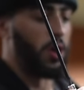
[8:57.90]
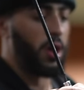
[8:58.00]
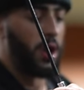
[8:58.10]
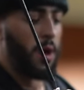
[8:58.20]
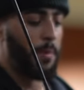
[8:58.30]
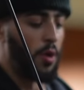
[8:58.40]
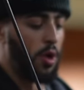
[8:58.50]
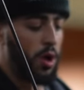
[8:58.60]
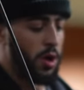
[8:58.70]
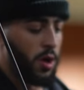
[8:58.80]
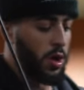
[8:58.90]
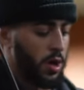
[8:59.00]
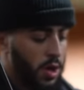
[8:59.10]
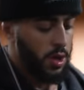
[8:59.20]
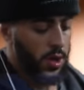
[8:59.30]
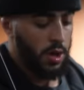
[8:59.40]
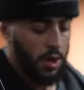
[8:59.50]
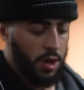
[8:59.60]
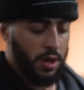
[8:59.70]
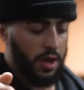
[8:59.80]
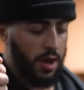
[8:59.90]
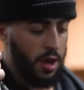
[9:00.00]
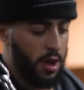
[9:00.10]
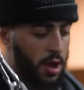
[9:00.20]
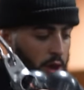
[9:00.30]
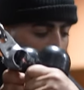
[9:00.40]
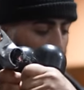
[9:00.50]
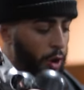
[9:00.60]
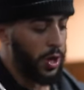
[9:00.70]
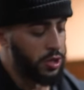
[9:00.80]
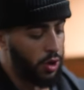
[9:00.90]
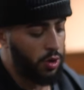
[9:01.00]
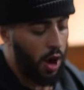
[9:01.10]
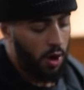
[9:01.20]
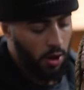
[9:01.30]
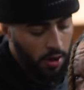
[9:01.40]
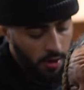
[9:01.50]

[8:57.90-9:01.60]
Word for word: Squeeze. pull. Again. All the way through. Go.